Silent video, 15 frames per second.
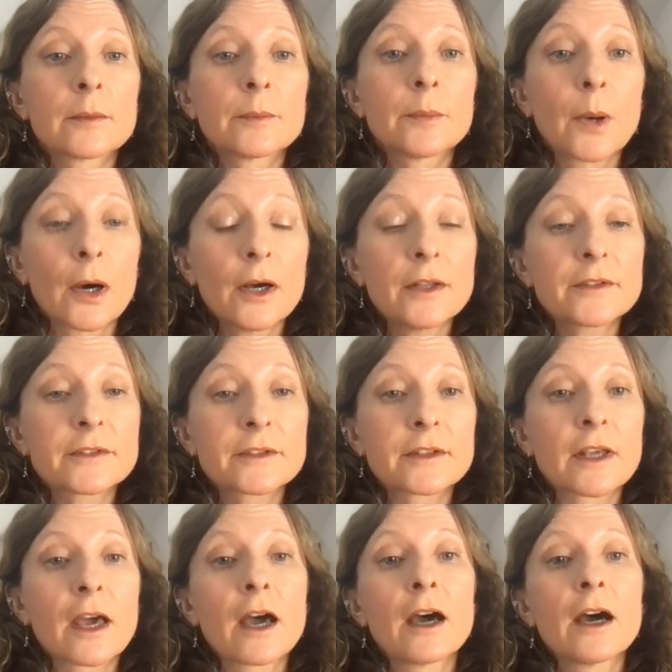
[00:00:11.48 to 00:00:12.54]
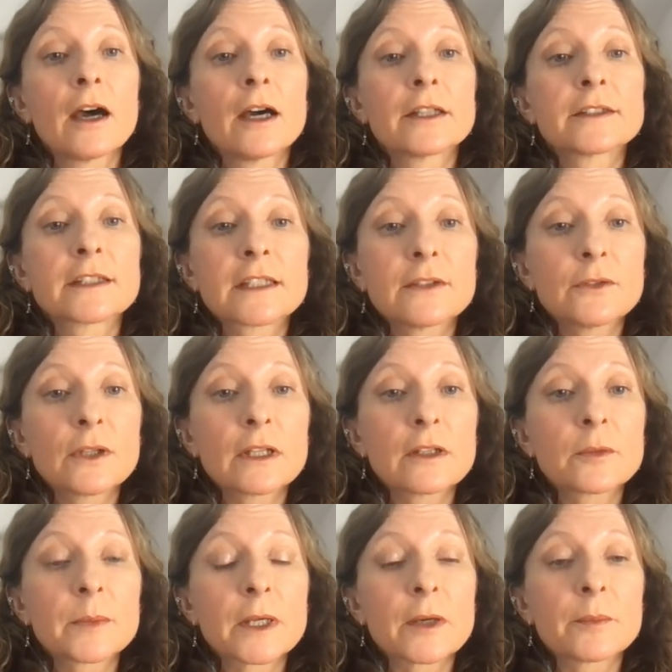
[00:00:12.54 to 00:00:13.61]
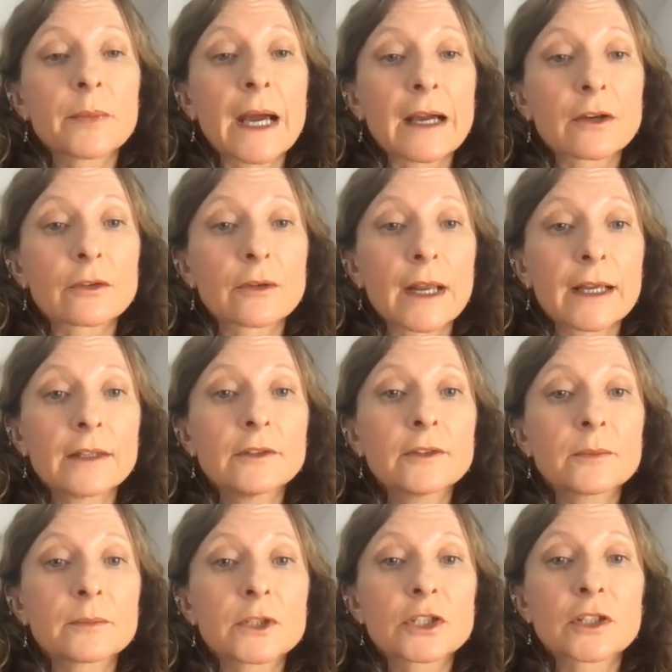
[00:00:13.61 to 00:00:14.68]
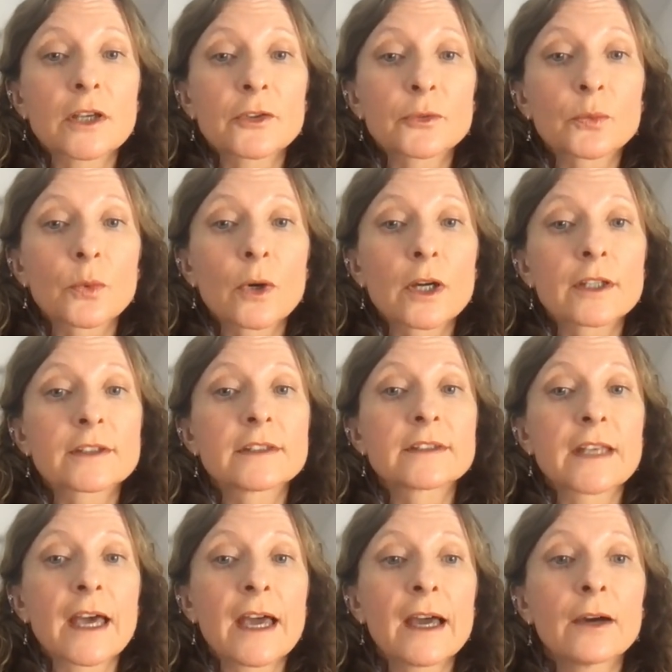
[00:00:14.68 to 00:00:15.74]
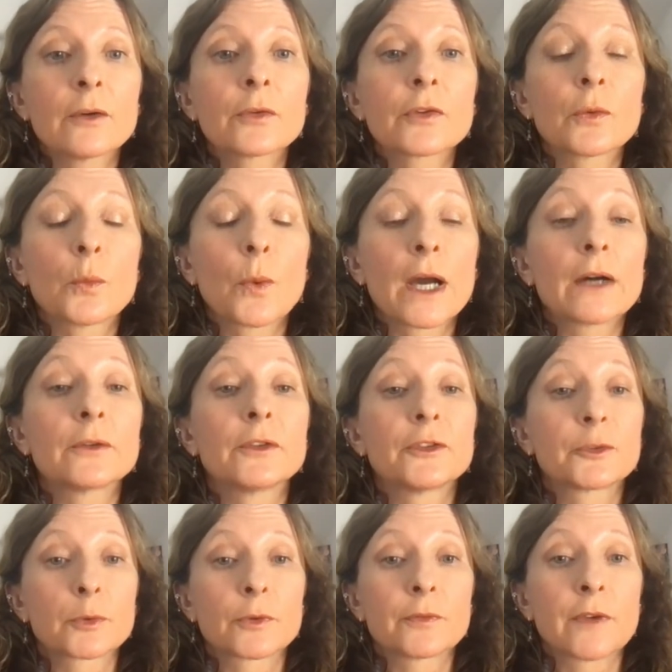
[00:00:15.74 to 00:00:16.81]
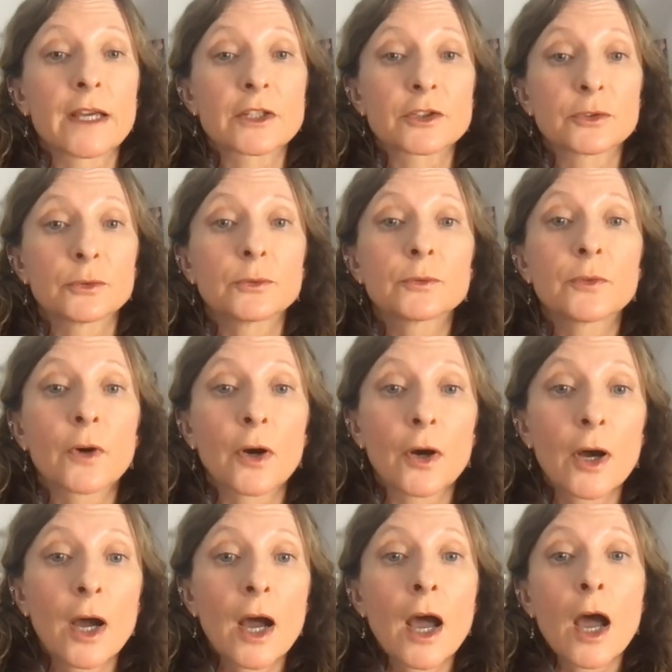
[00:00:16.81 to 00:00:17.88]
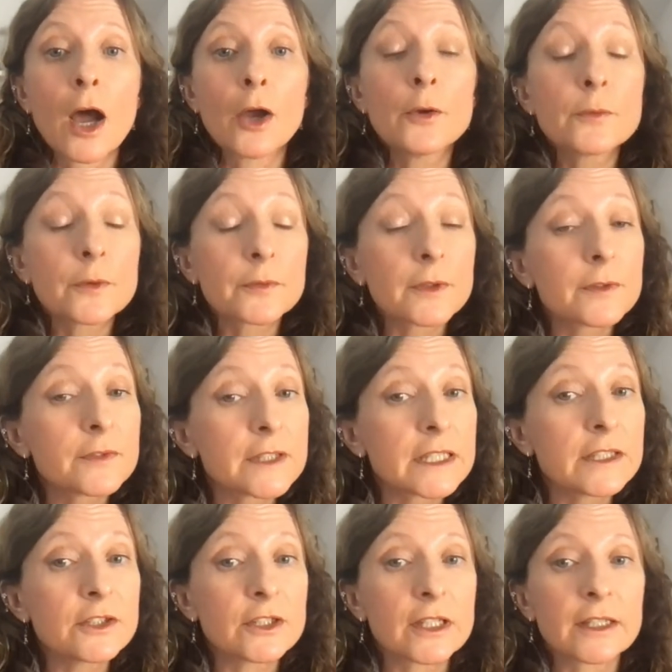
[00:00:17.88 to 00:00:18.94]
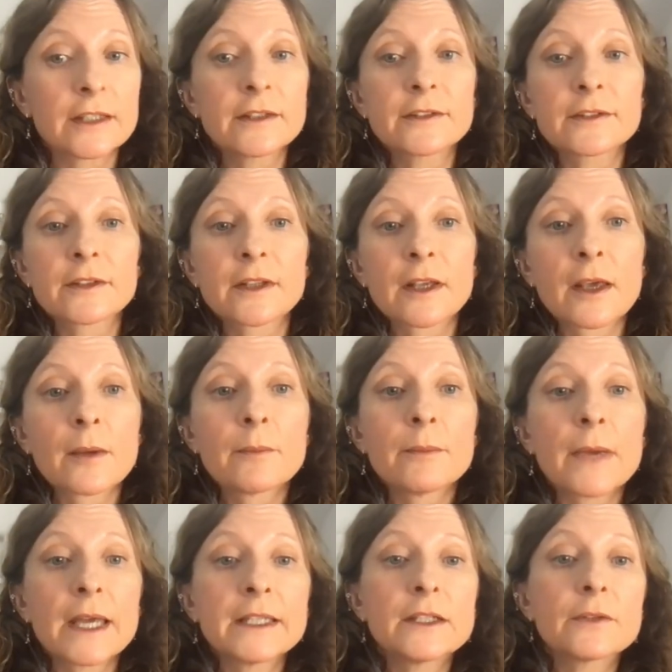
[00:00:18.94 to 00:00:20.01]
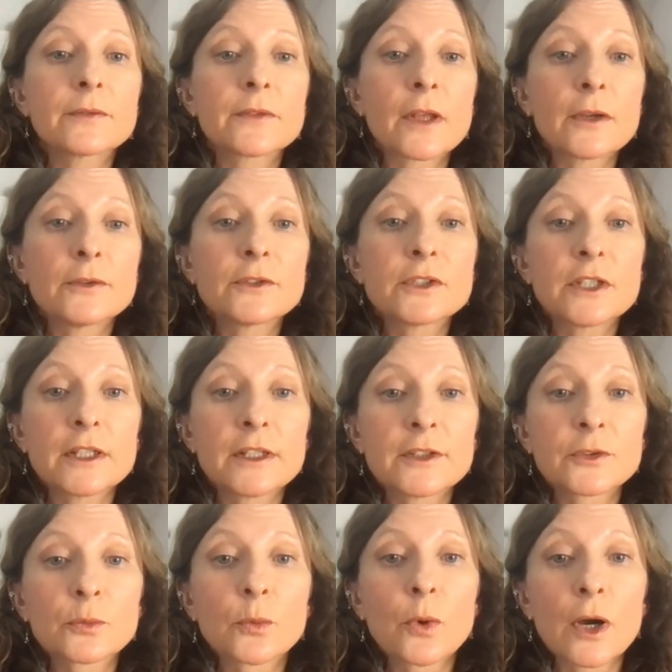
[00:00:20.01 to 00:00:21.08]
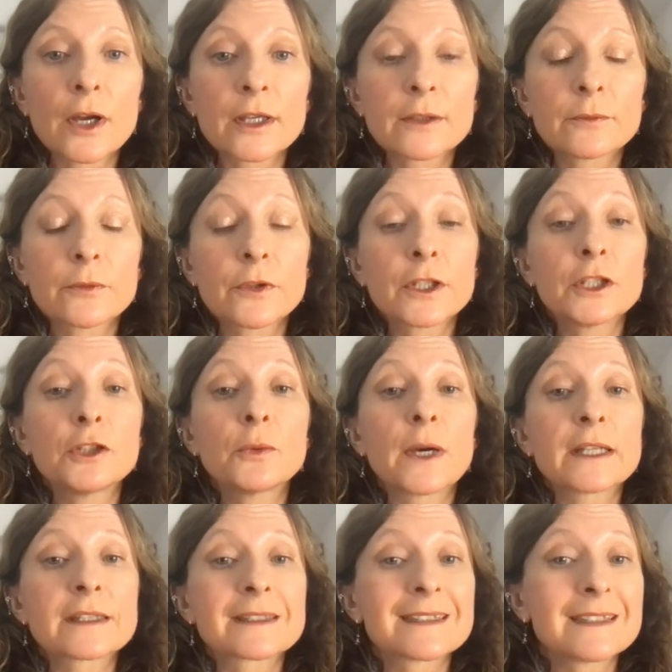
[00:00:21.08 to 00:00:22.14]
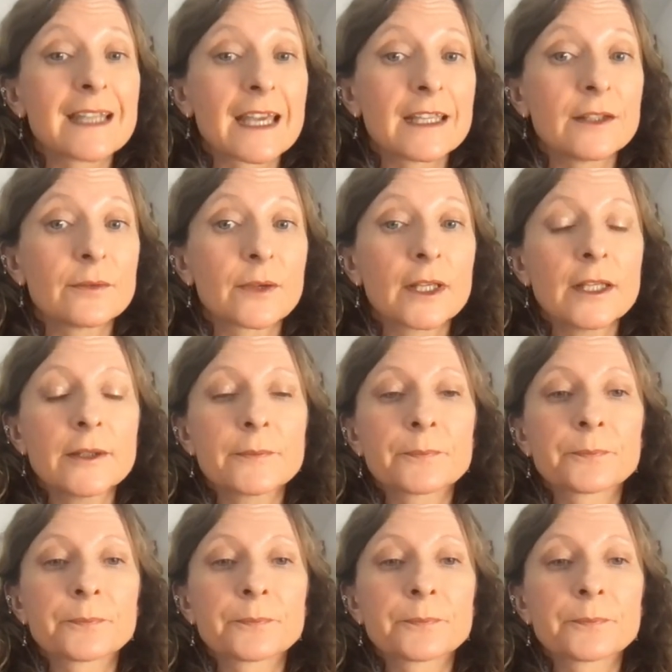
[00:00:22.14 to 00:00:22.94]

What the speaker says: But to give you a little bit of background, Michelle's worked as a health and wellness professional for over 15 years, many of those years working for the US Navy.